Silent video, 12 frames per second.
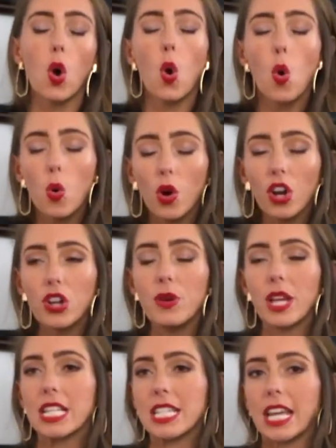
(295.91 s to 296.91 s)
or you
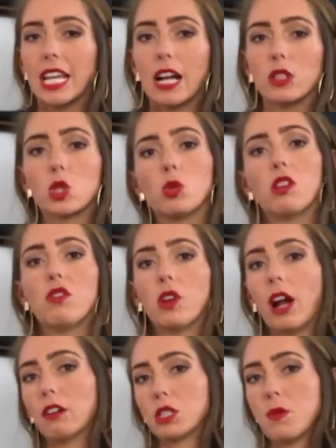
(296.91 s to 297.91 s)
can take it out 24
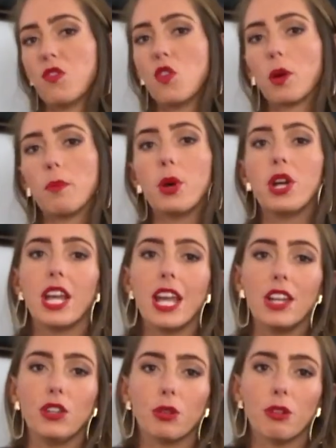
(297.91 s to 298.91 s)
hours before, put it
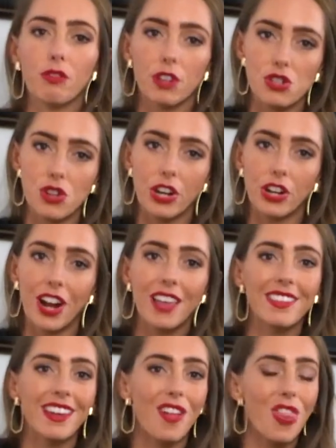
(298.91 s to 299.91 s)
in your refrigerator and
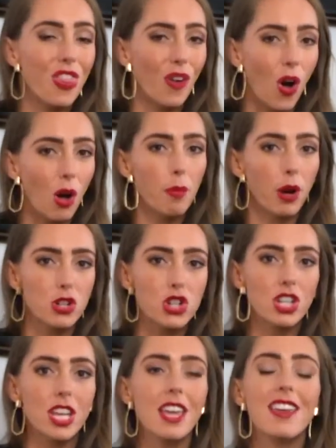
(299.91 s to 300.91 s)
let it thaw
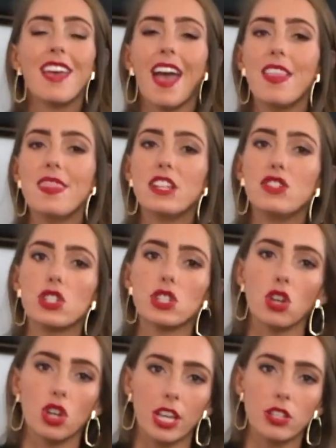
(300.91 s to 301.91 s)
partially, and then just
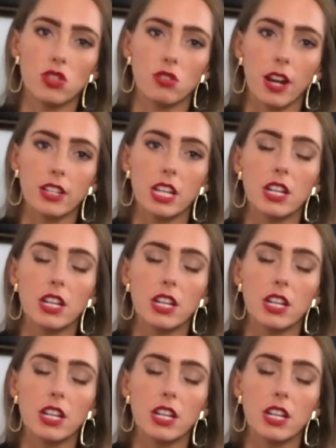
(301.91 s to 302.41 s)
cook as directed.